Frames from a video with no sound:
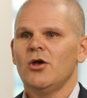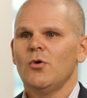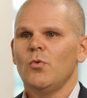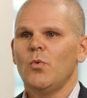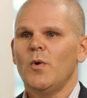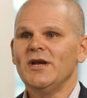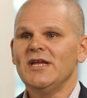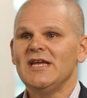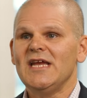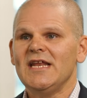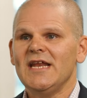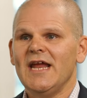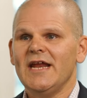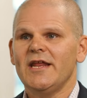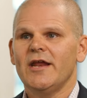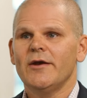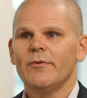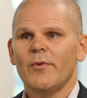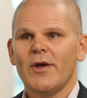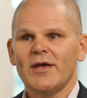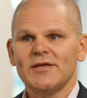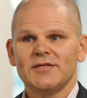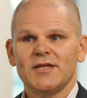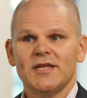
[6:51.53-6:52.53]
when
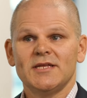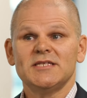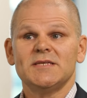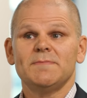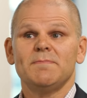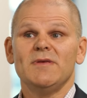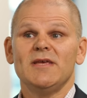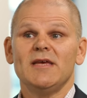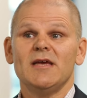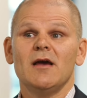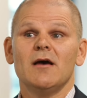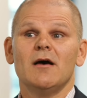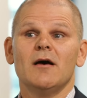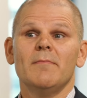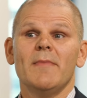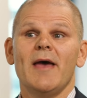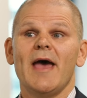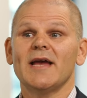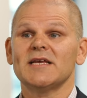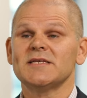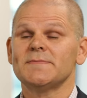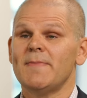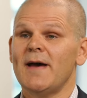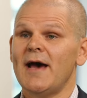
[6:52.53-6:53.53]
Canadian residents become
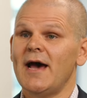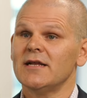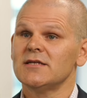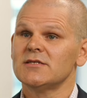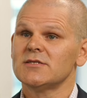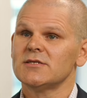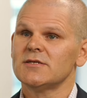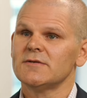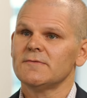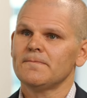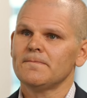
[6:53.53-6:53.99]
expats.